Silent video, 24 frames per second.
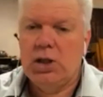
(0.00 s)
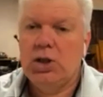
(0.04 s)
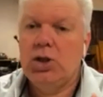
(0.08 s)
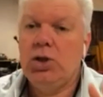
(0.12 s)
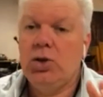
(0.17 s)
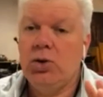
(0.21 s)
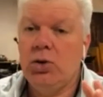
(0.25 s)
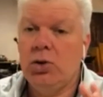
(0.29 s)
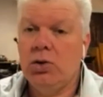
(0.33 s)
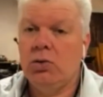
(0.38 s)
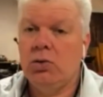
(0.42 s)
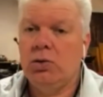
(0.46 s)

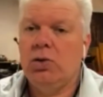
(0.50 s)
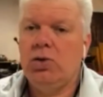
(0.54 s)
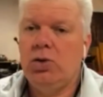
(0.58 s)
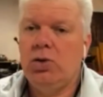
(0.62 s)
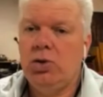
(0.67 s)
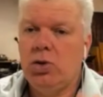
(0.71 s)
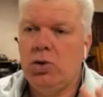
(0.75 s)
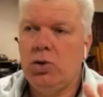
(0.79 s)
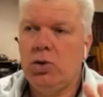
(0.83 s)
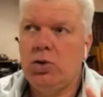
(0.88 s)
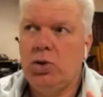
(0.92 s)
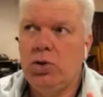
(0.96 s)
You're
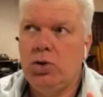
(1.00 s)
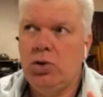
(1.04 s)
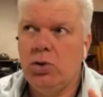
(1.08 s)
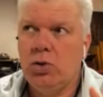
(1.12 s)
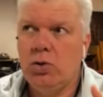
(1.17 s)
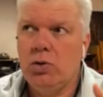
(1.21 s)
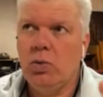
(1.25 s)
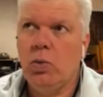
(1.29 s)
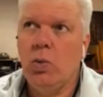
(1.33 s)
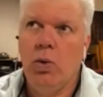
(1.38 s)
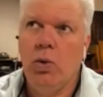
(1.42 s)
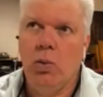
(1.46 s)

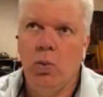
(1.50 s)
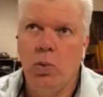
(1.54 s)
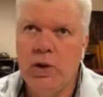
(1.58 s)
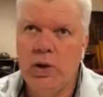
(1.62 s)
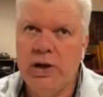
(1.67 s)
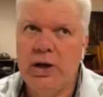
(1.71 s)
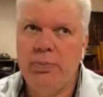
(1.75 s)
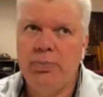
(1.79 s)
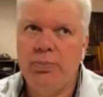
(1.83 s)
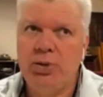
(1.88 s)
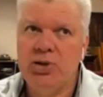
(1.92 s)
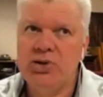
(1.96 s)

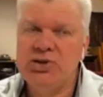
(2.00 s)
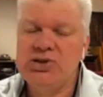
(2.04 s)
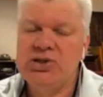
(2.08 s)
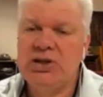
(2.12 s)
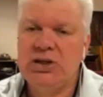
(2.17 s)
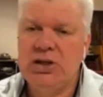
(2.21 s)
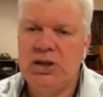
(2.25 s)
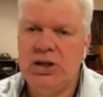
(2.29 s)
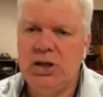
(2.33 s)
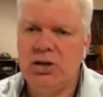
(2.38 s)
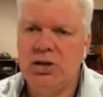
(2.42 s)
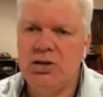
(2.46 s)
when a
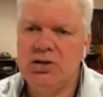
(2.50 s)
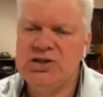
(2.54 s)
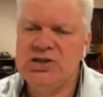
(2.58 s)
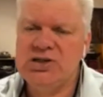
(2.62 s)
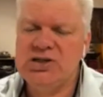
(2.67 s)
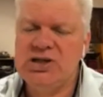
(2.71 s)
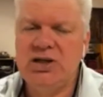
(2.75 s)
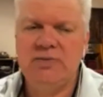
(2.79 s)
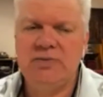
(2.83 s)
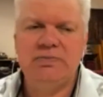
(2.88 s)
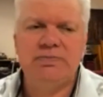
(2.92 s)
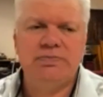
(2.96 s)
person hears it,